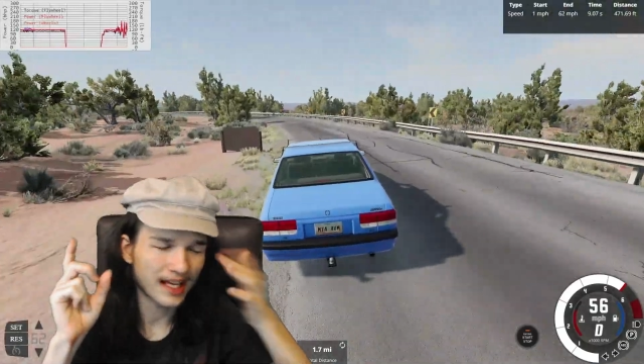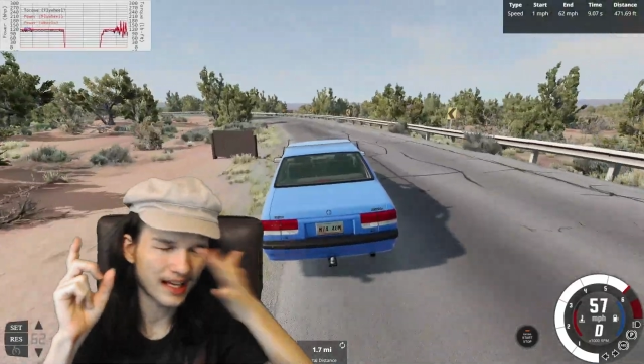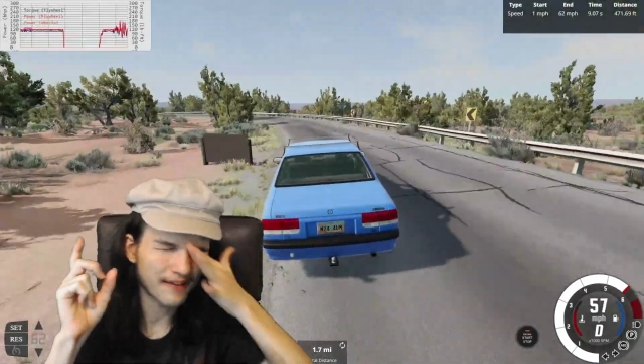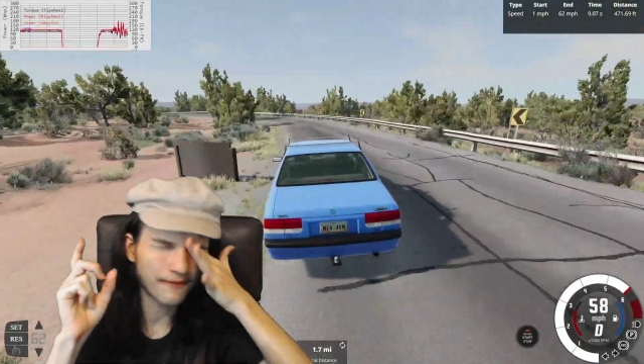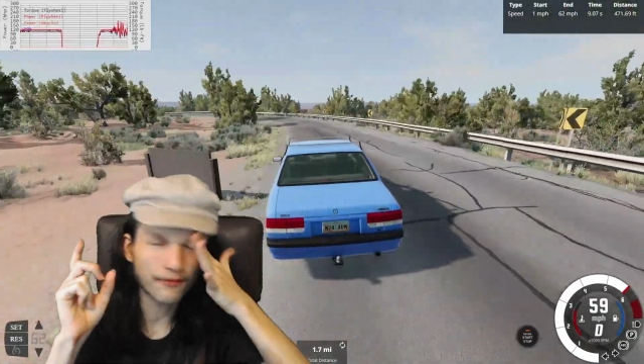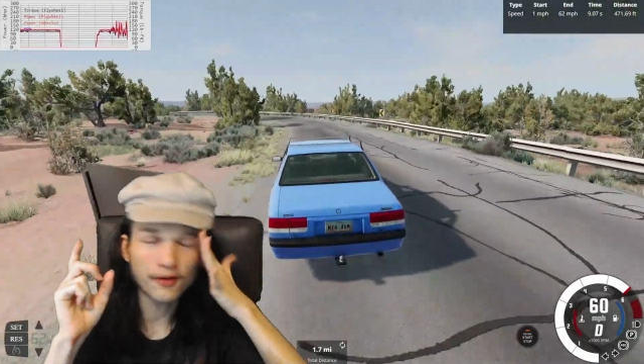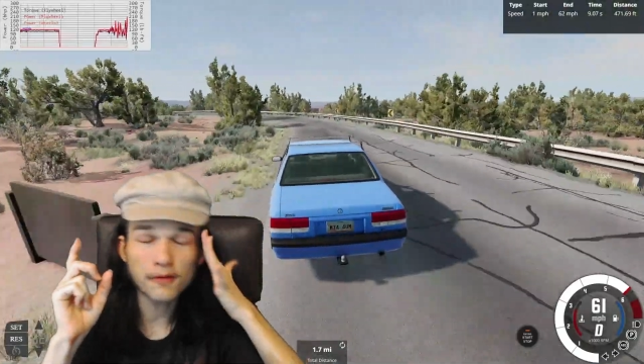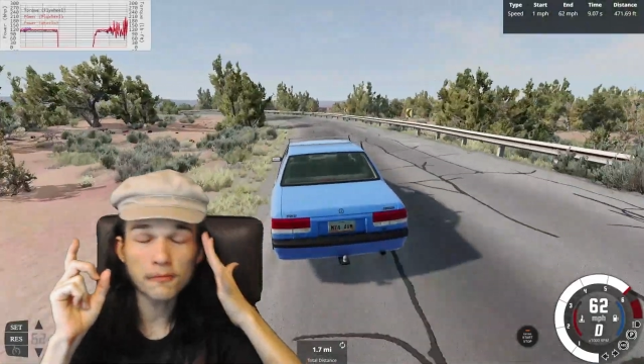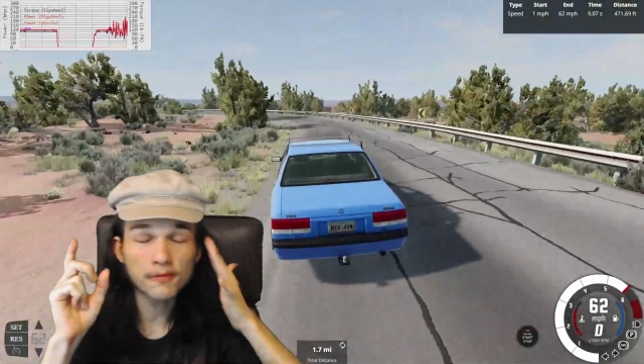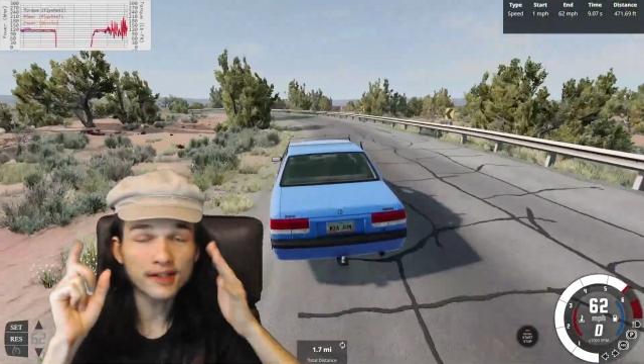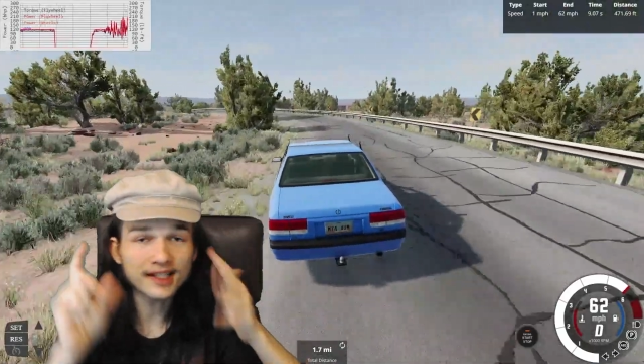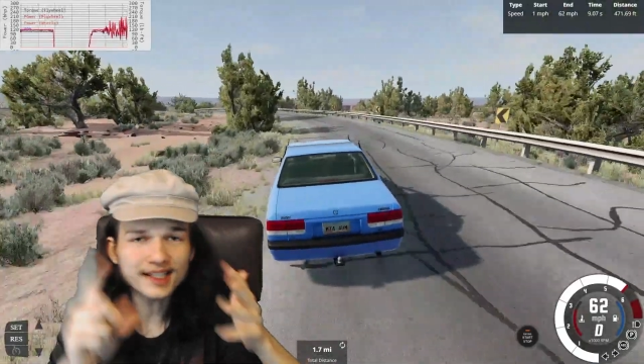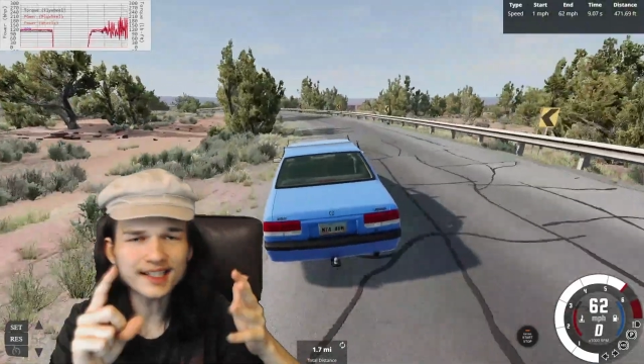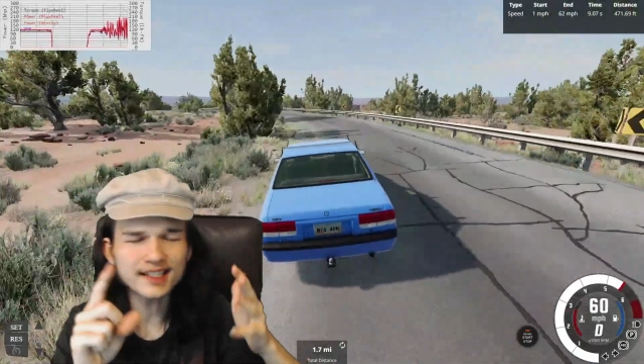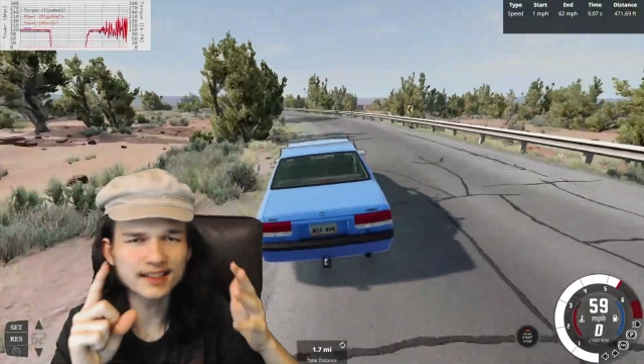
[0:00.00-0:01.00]
from what
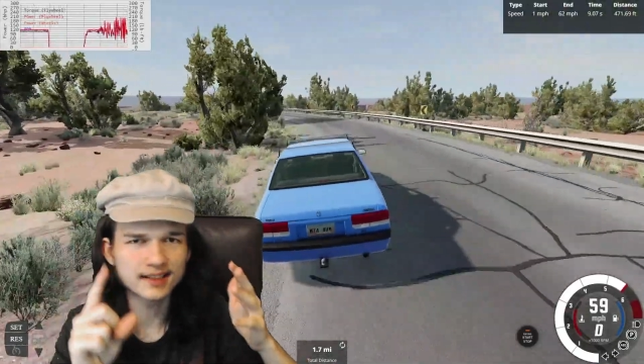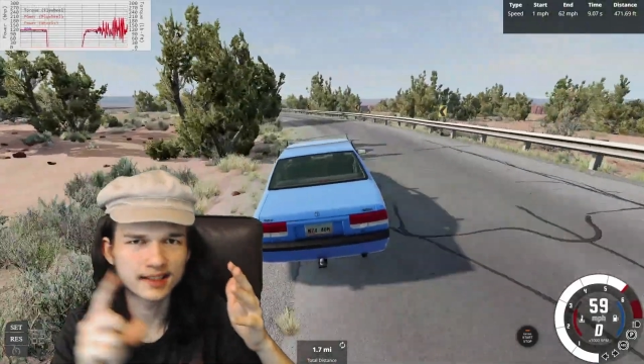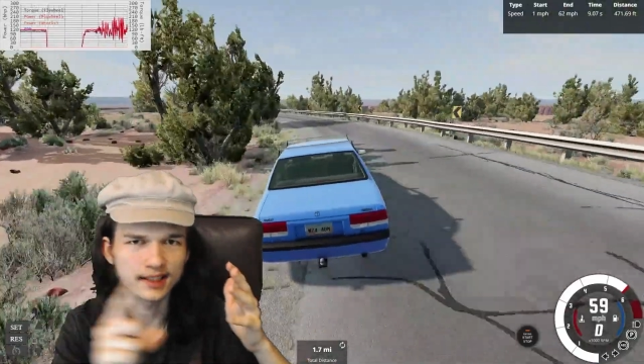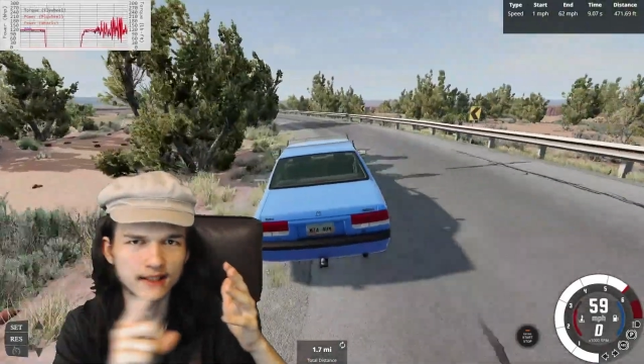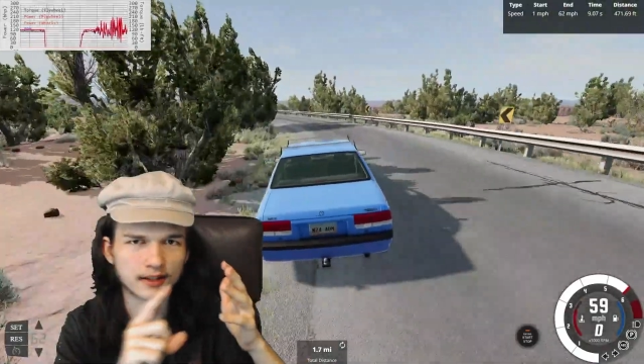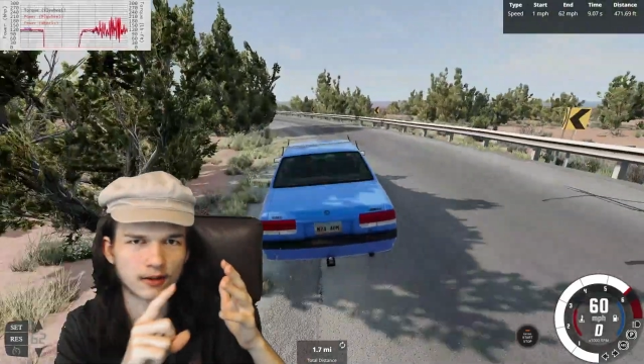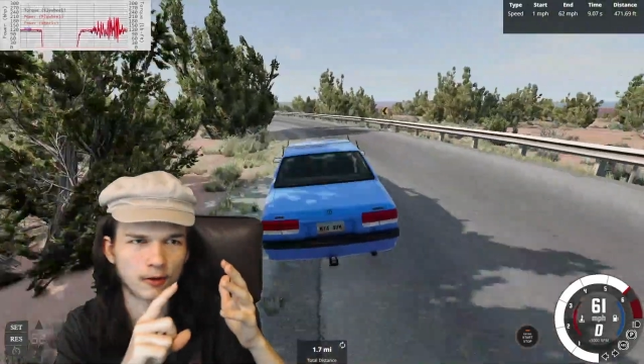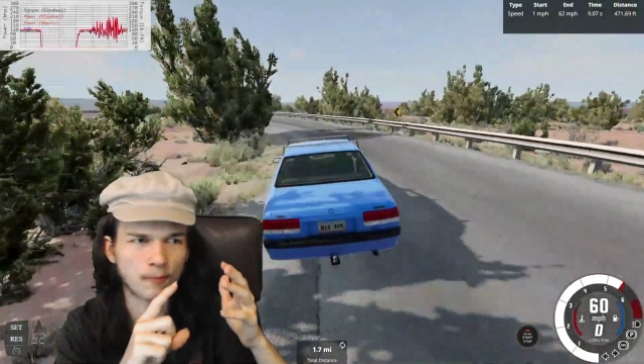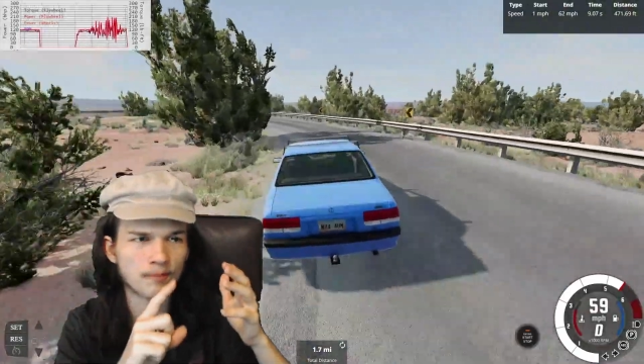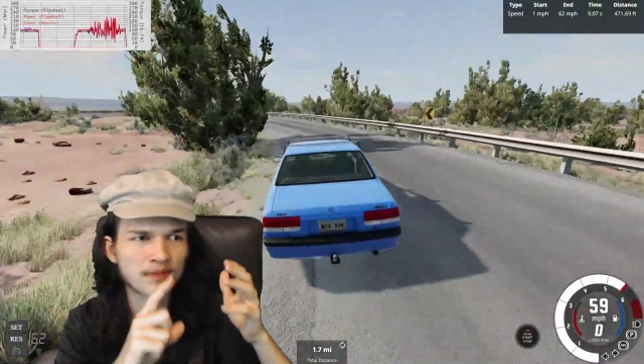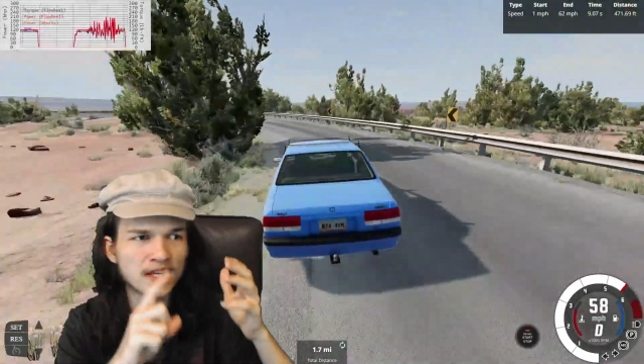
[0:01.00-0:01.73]
I can tell,